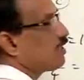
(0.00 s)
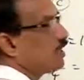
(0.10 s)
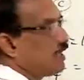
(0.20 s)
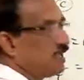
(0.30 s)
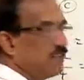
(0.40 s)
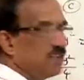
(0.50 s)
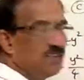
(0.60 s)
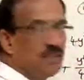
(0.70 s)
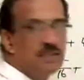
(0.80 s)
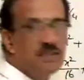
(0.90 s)
here,
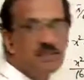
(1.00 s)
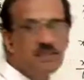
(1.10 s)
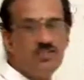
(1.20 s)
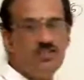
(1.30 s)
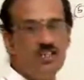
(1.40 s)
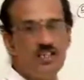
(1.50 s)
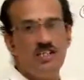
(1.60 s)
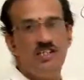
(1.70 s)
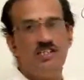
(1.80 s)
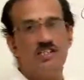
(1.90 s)
g
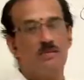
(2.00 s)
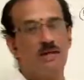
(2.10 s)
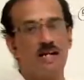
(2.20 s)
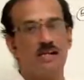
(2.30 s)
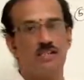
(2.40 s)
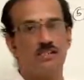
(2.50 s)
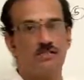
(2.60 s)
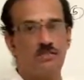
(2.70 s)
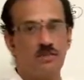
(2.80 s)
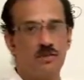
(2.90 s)
is minus
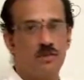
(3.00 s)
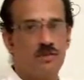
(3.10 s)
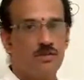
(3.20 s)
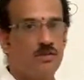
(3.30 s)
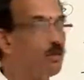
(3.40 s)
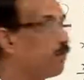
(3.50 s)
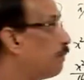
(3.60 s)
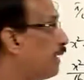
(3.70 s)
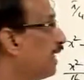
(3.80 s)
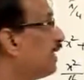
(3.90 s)
4. So
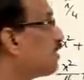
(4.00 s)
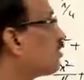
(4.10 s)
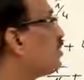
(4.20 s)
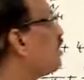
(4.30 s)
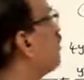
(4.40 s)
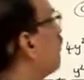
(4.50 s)
minus g will